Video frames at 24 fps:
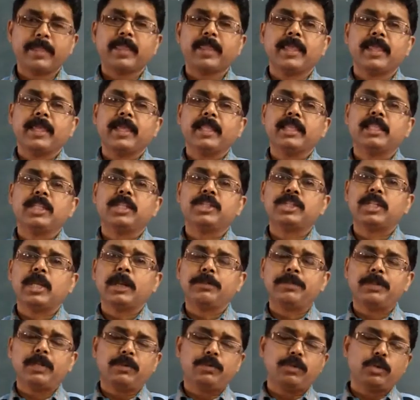In this
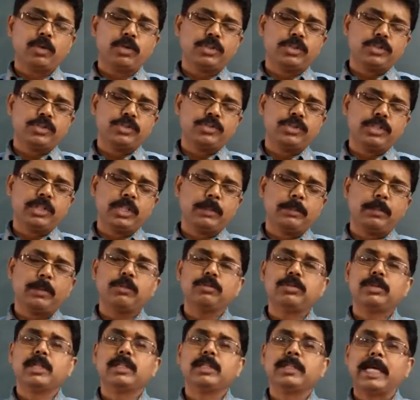chapter we are going to see about
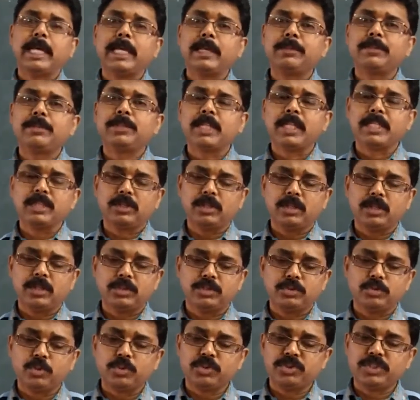the types and the
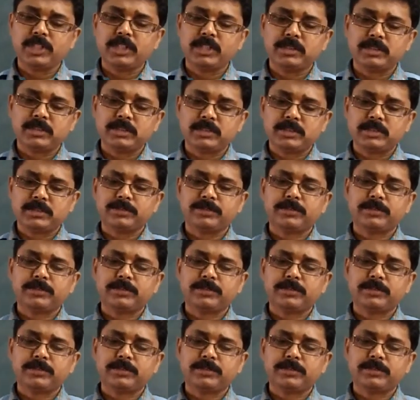sources.